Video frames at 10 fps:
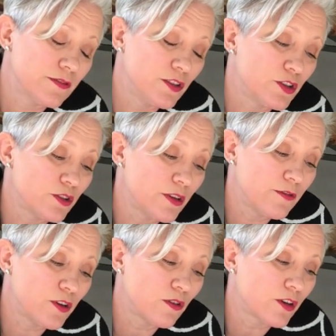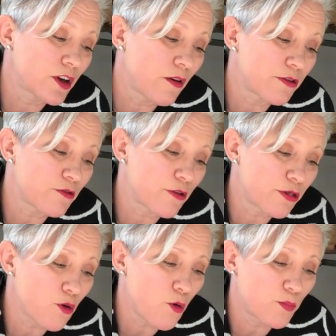If you go through a
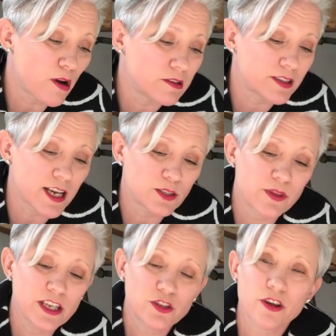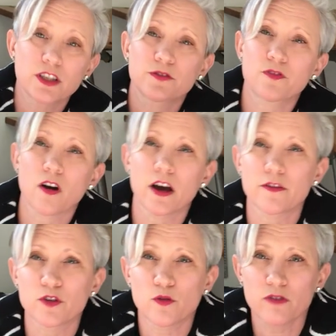thought process with each of those
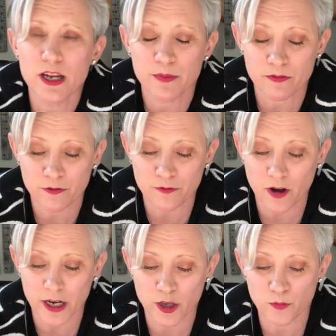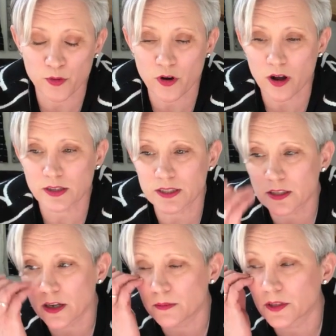five, you'll really be refining your product in
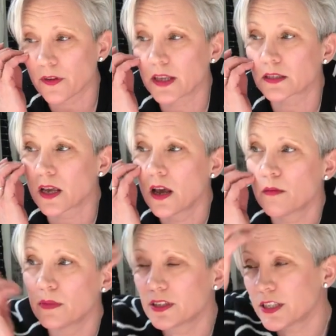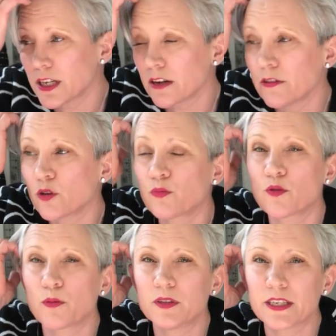terms of its material
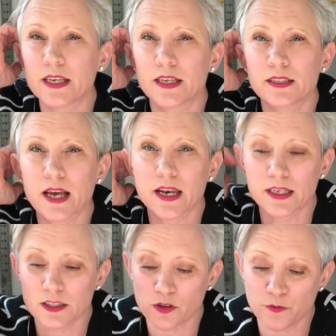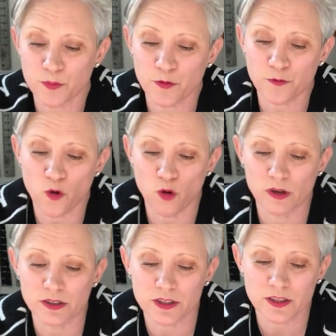properties and its sort of
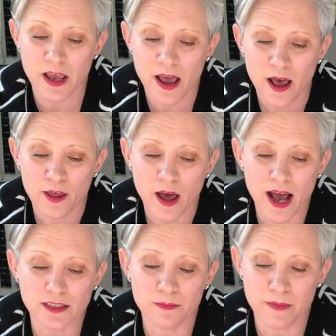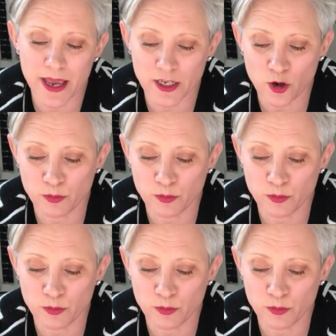performance as a made